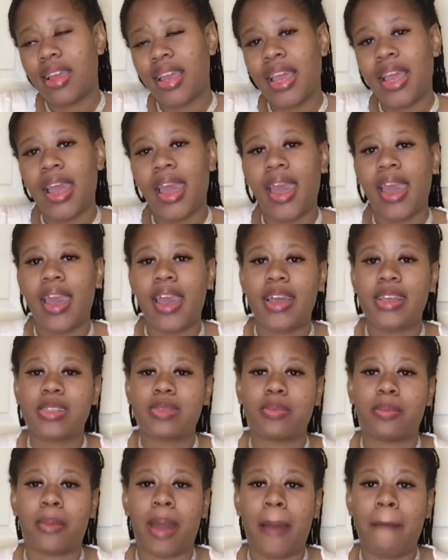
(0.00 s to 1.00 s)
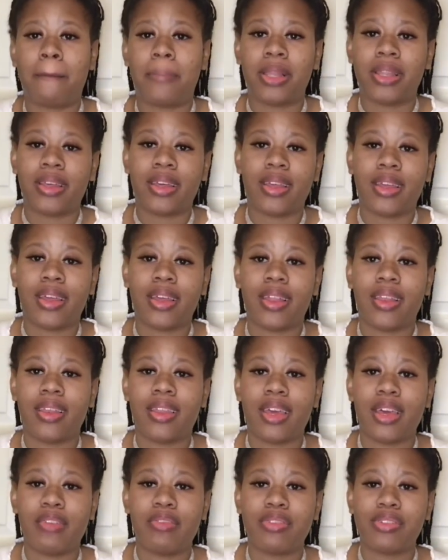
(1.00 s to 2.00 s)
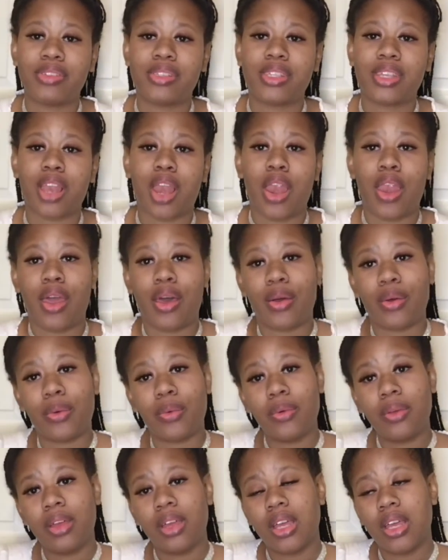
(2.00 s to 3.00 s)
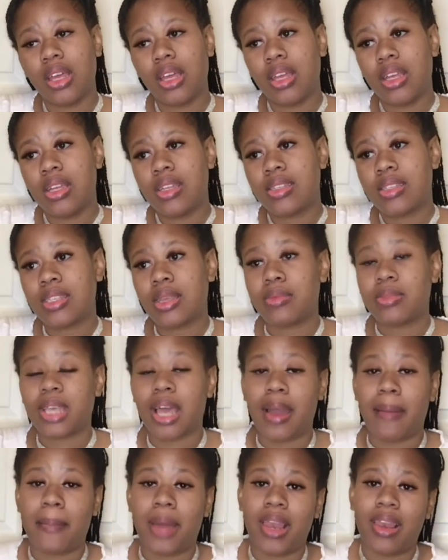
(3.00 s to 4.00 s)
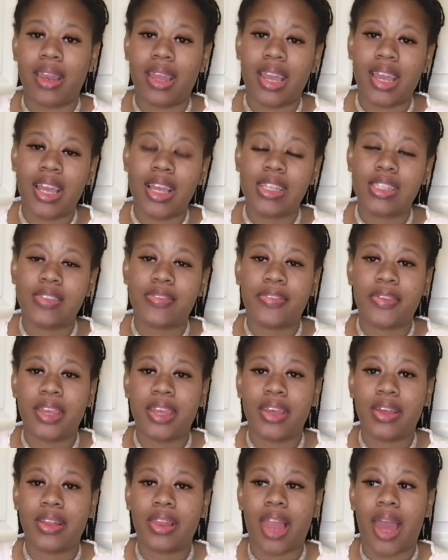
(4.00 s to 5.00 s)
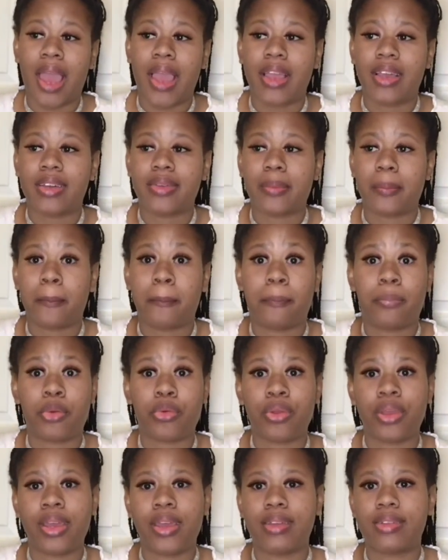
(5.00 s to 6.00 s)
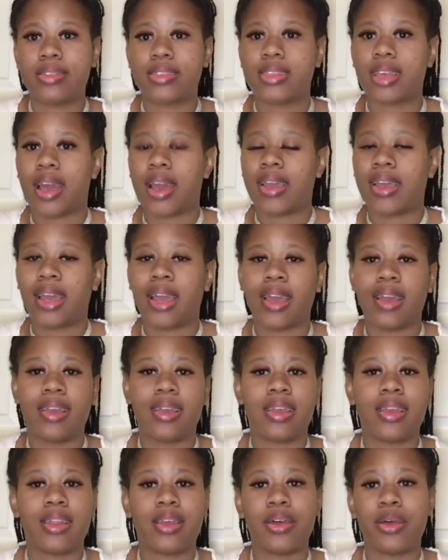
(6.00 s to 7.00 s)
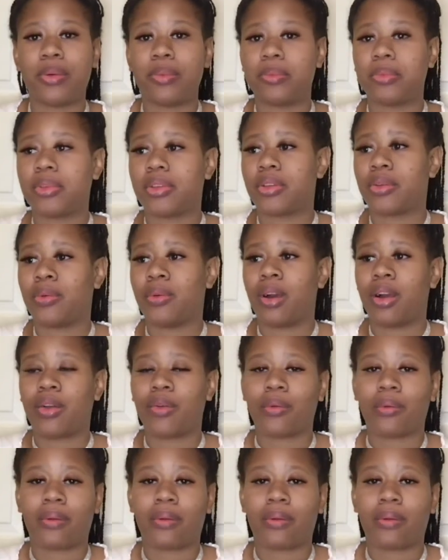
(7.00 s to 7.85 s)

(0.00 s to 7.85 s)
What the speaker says: it has my blood levels low. Sometimes my legs feel like bricks. I can't get up to walk